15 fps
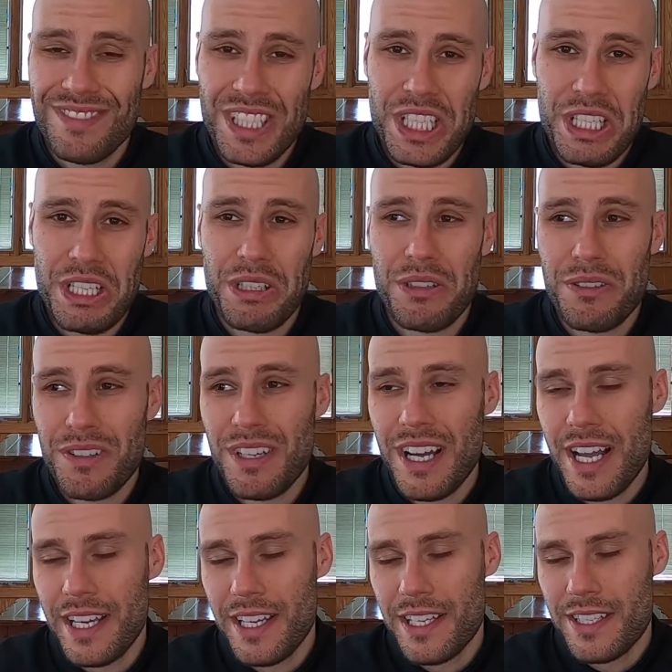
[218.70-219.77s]
you know,
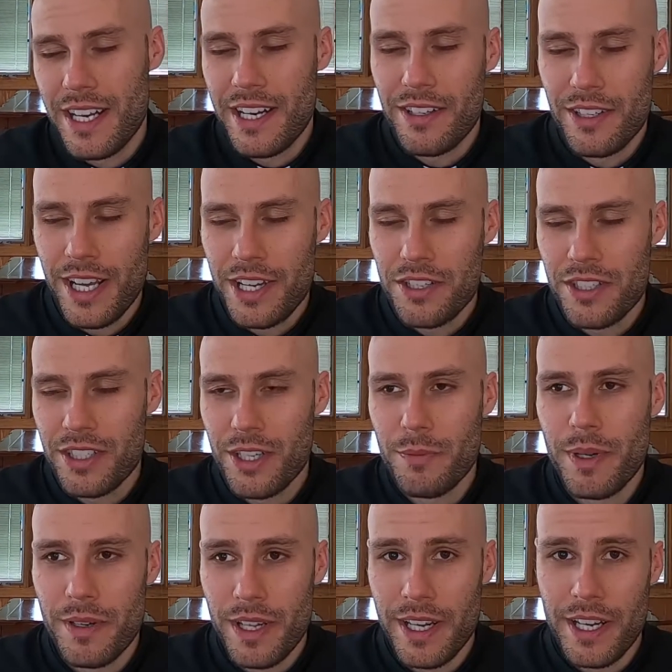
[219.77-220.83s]
I guess, I don't actually know,
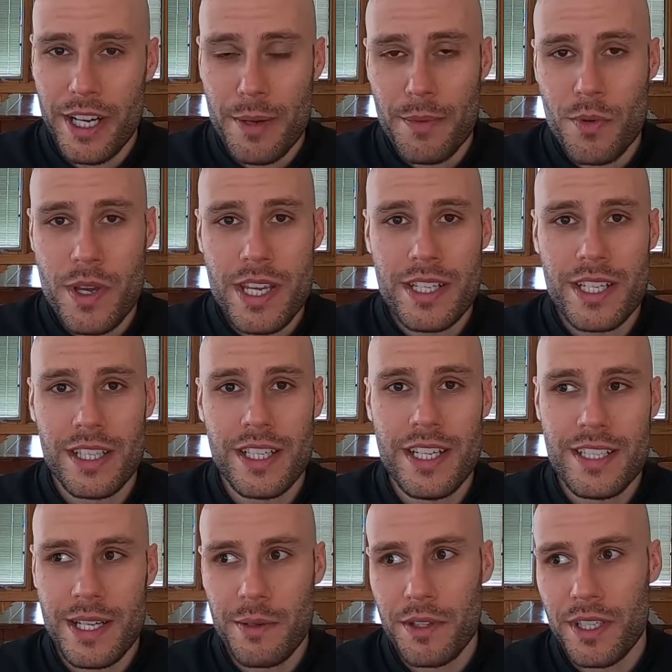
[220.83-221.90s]
but like a couple weeks at
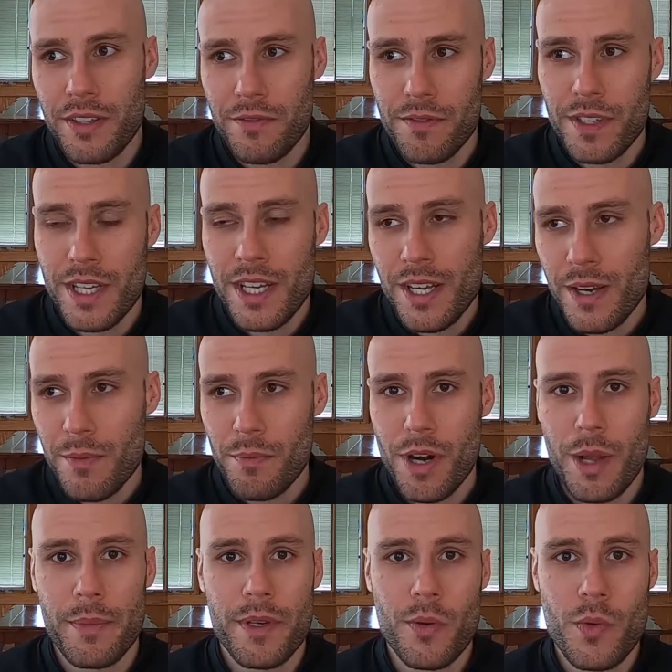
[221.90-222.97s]
least, I would think of
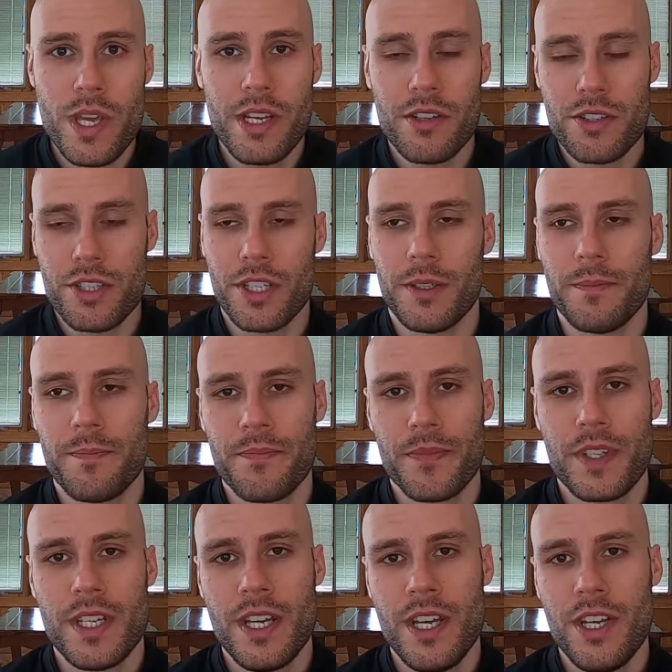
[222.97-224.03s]
probably a week or so.
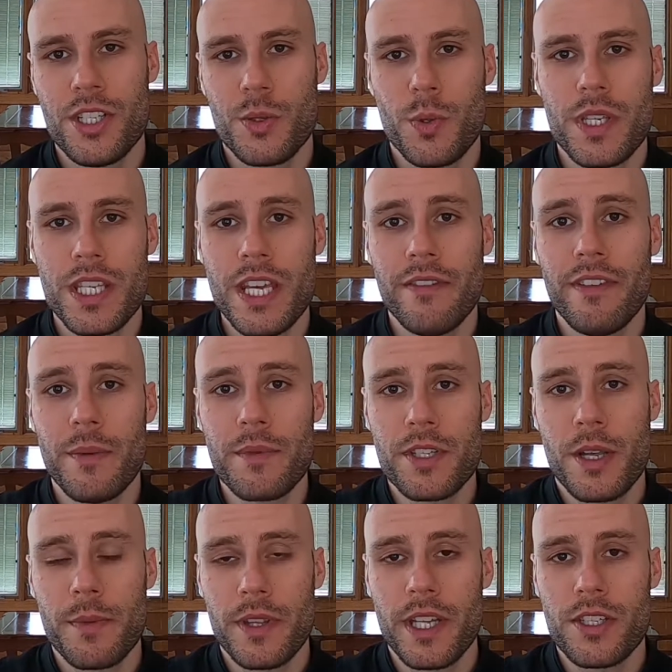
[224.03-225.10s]
So we give them
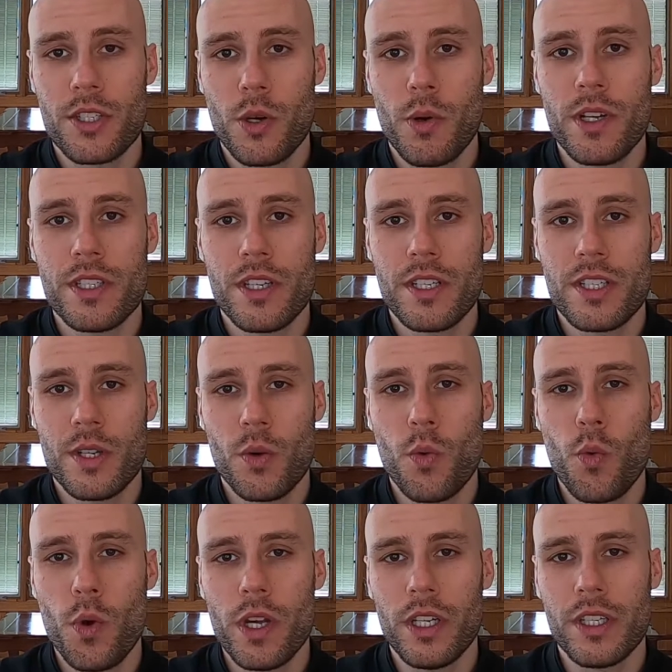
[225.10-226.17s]
something that's going to
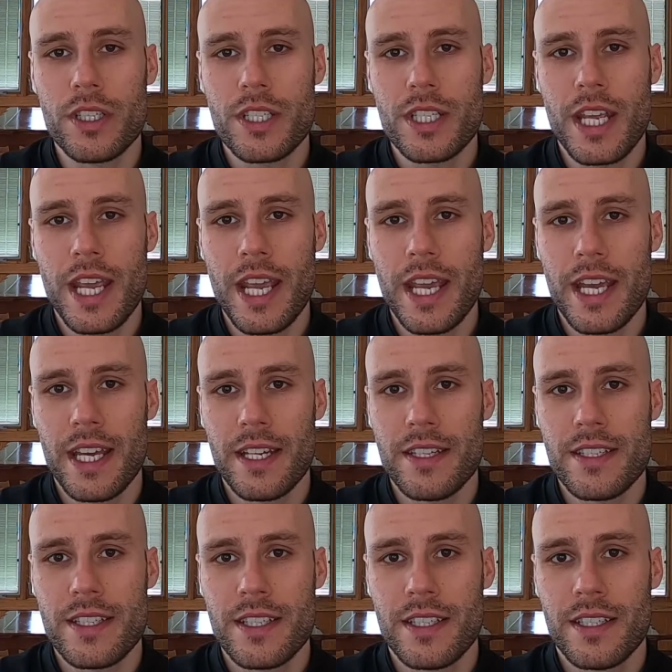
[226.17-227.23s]
wilt
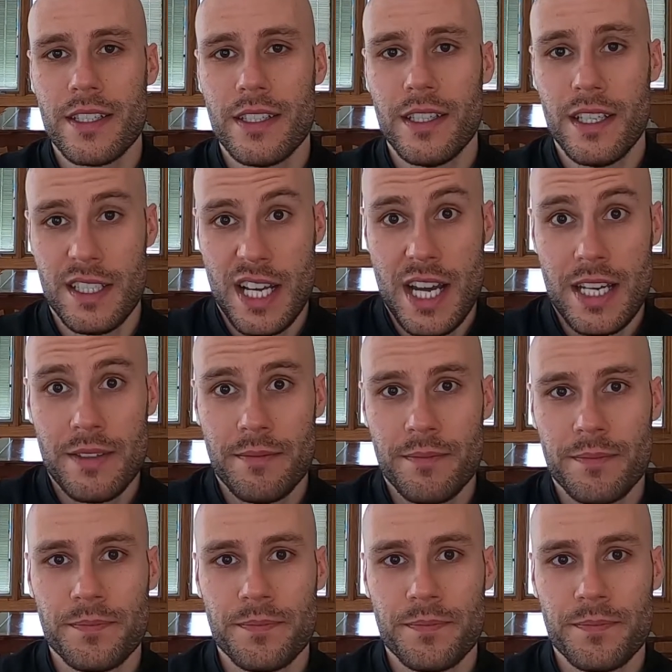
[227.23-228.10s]
and die.